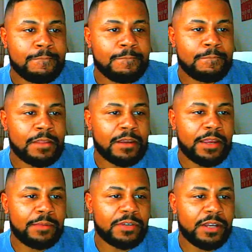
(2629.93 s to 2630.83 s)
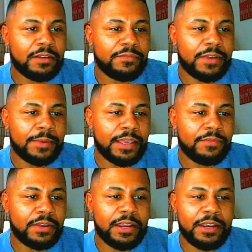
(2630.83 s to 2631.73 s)
Okay, I'm trying to find him. I can't find.
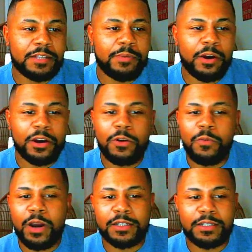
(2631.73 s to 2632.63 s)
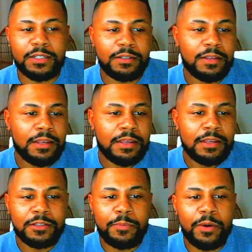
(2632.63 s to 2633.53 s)
There he is. Parker Washington.
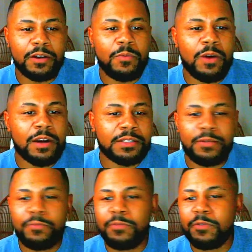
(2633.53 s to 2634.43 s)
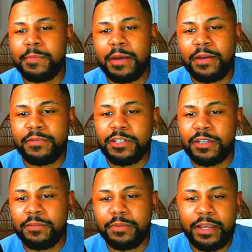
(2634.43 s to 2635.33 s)
So Parker Washington will be my
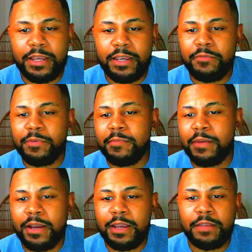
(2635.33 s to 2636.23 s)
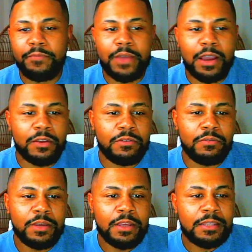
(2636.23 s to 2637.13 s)
gem play. He'll be my value.
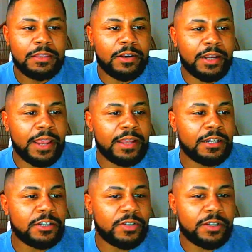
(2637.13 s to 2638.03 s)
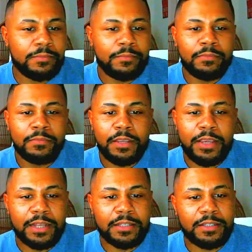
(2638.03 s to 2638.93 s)
3,800. He
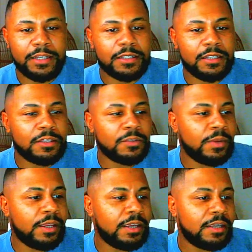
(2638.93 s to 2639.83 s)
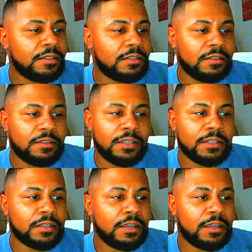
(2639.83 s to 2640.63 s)
had 6 and 3 and 6